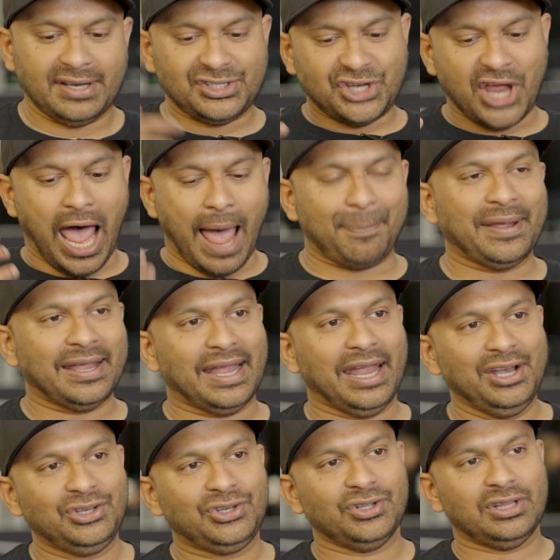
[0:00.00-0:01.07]
tapping
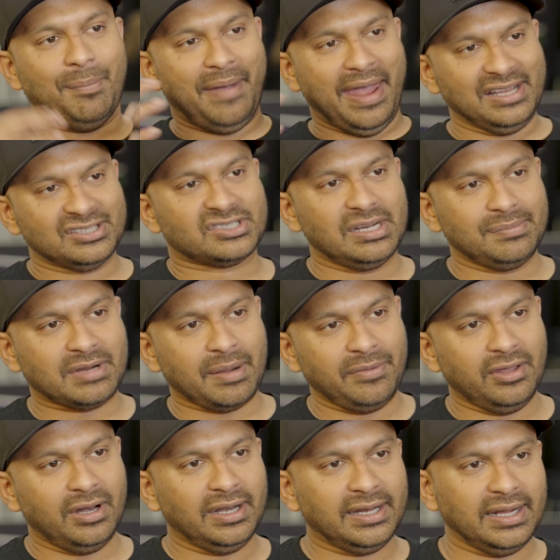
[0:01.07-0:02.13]
into the mainstream
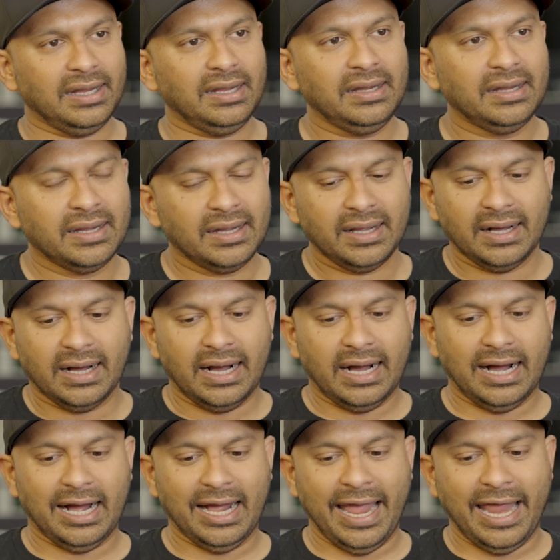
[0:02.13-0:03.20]
community
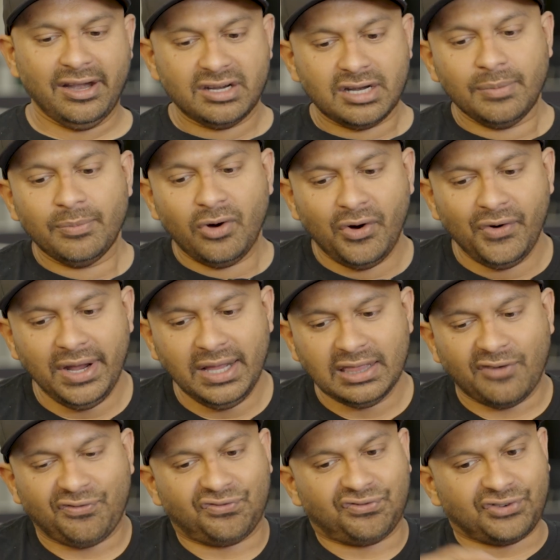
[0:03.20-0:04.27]
and removing
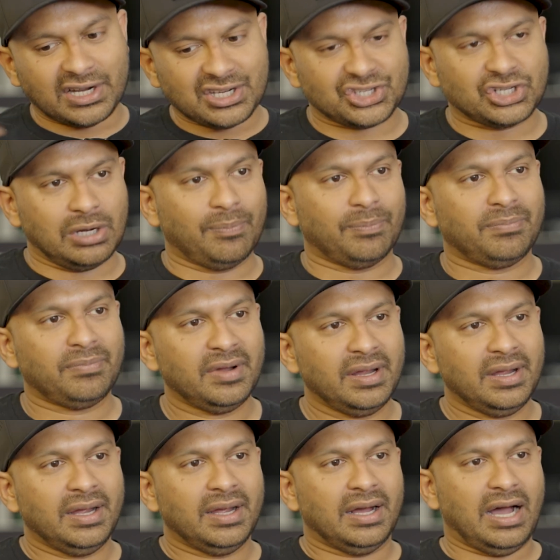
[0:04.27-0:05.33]
the friction,
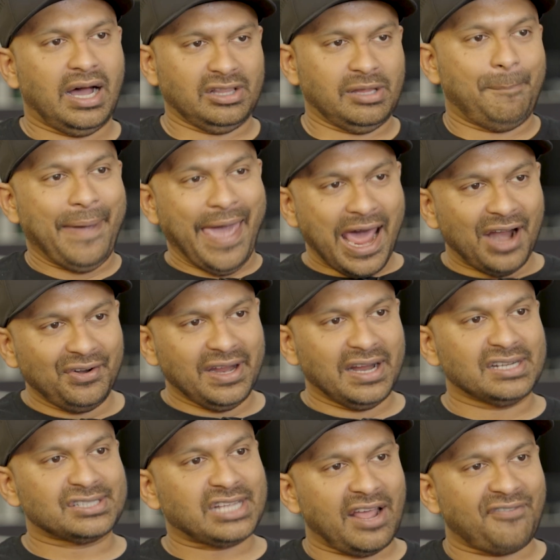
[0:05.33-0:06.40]
the
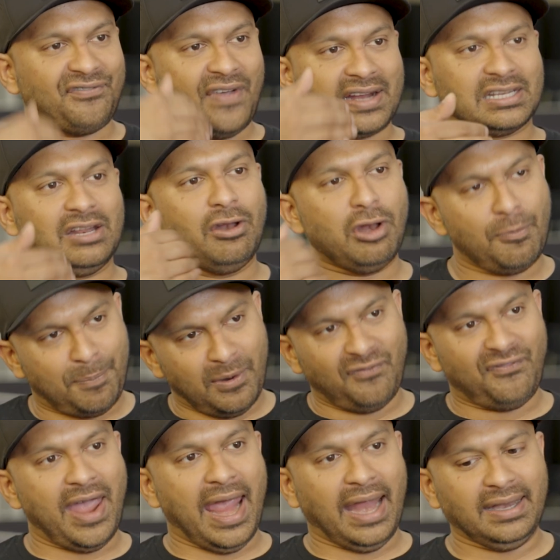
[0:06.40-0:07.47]
barriers that effectively
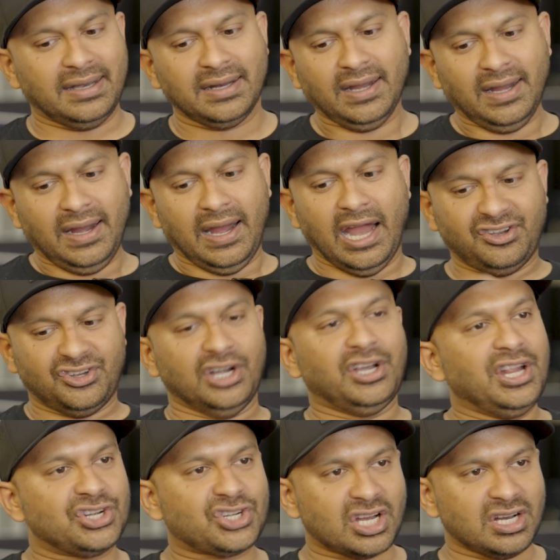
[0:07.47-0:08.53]
prevent a
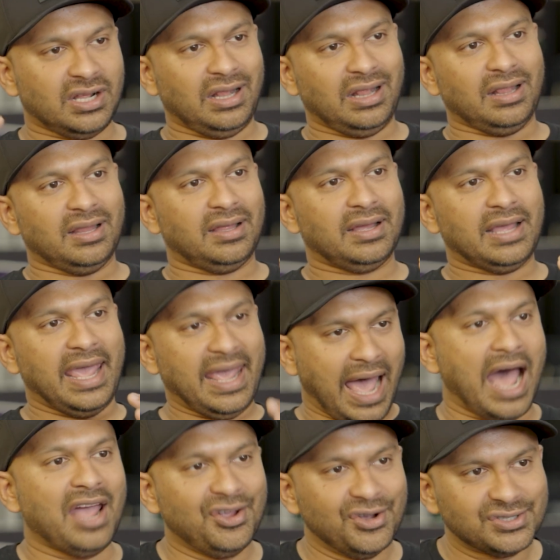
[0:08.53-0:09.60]
traditional
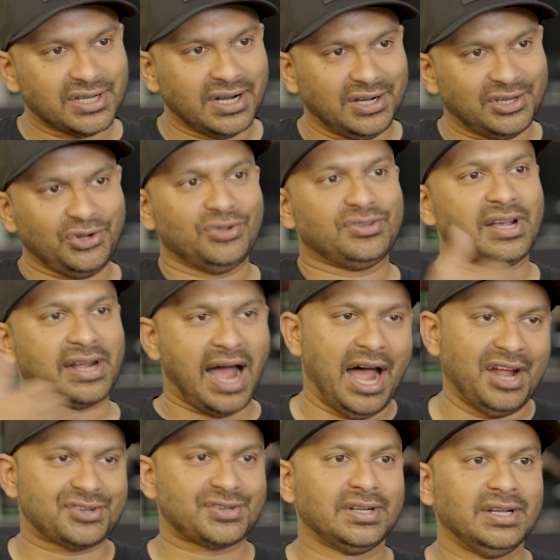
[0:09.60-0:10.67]
AI user to use
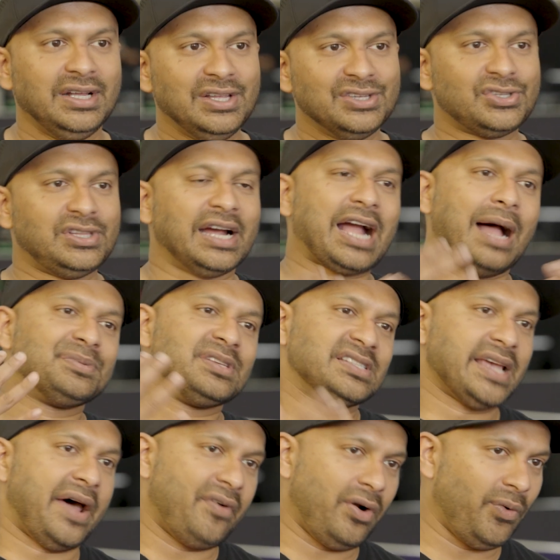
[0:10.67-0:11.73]
Akash. So that comes in
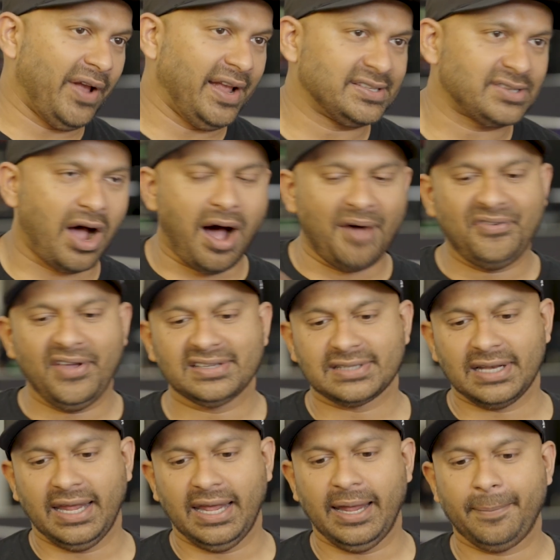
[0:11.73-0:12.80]
several ways.
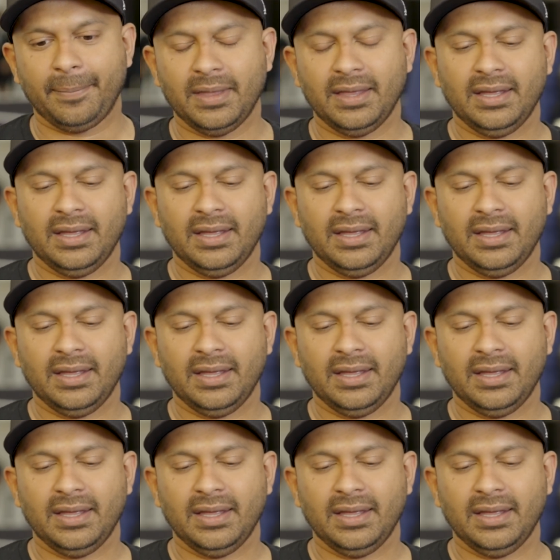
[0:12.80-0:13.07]
Obviously,